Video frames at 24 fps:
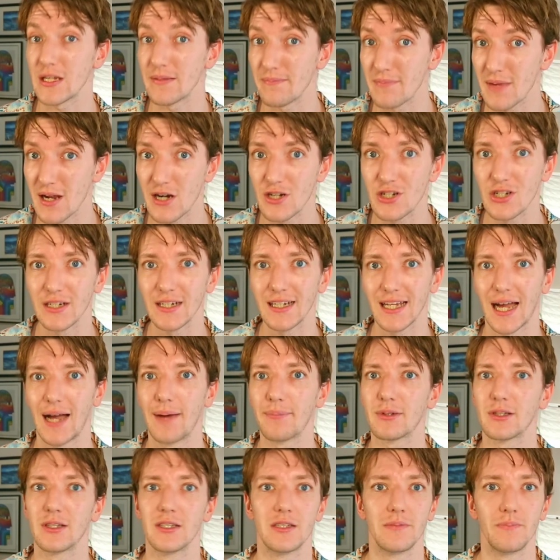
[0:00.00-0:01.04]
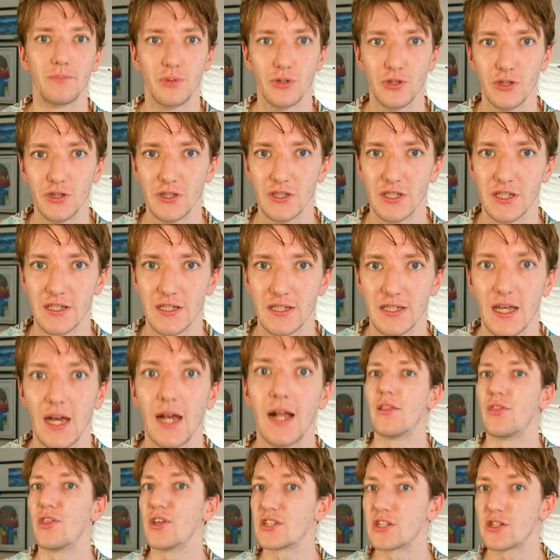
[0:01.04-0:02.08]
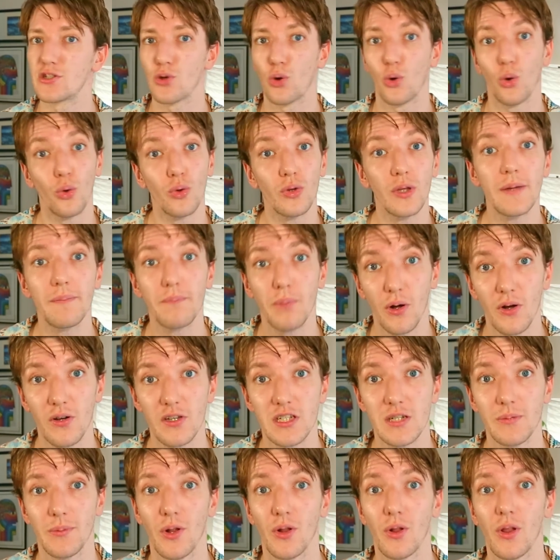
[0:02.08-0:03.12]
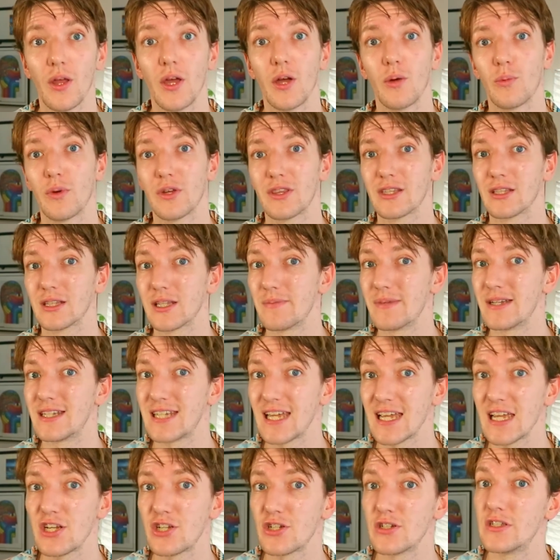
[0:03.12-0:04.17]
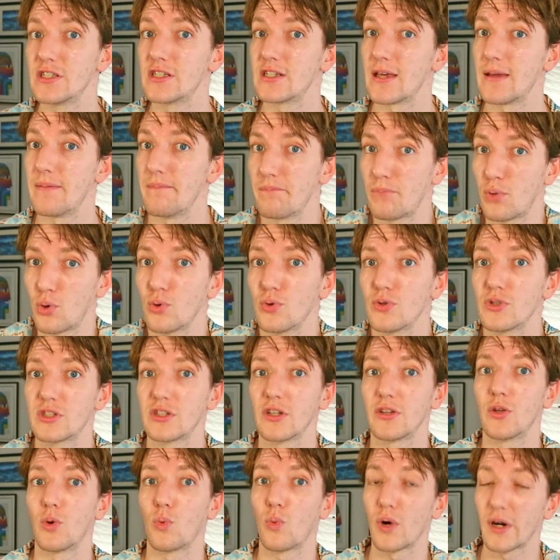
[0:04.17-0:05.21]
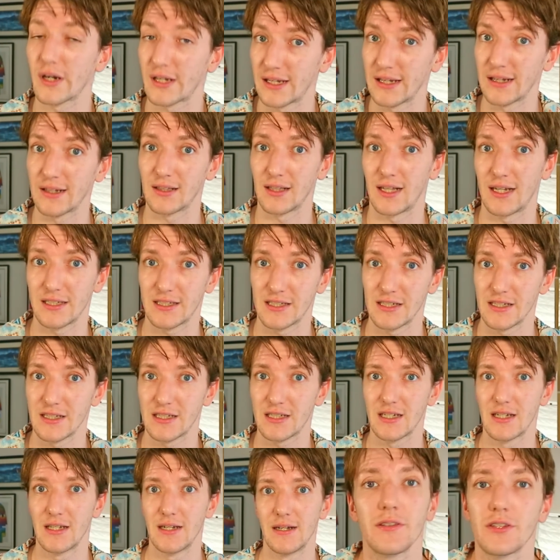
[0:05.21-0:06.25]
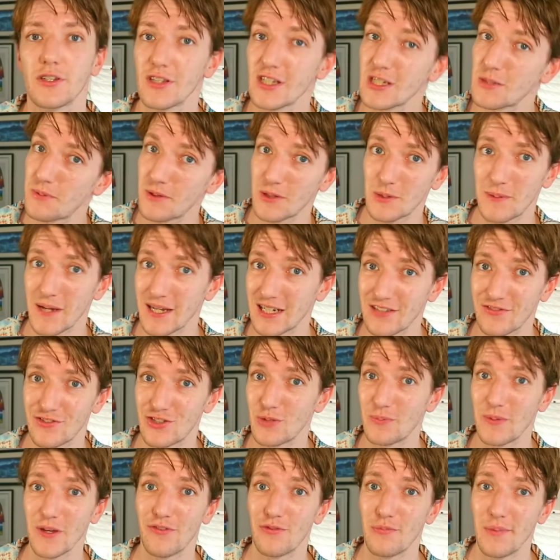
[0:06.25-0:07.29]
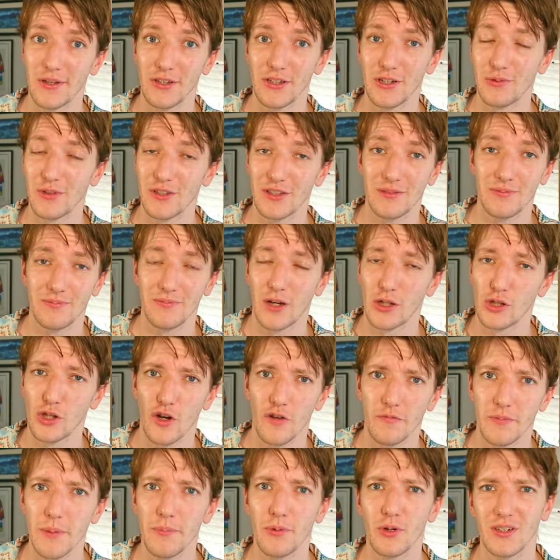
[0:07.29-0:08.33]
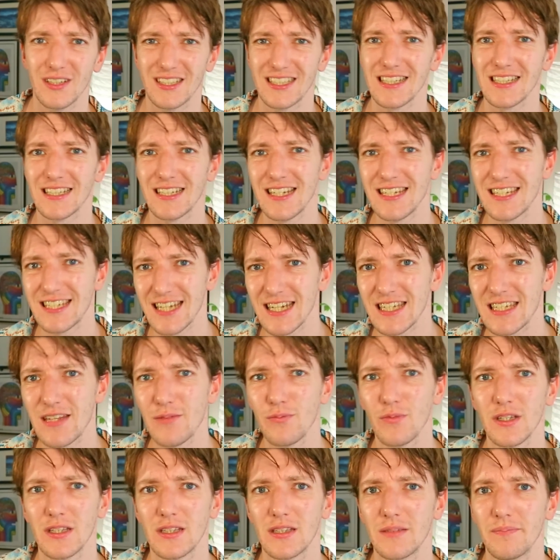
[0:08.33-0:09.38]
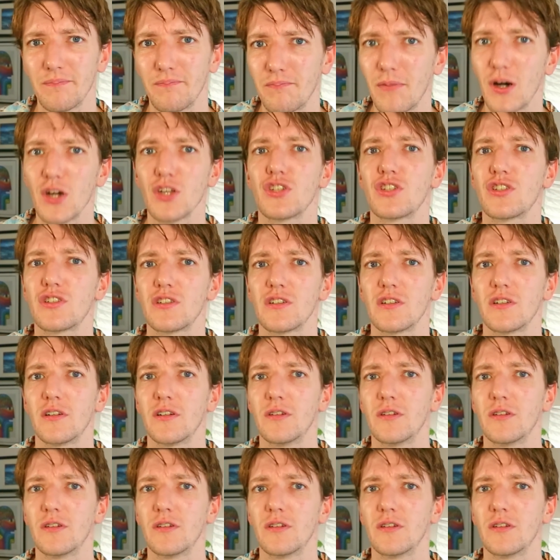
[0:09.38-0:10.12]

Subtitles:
emergent capitalism produces. This is only possible with the limitations imposed on the working classes. So this perspective should be familiar with a lot of people because it's consistent with much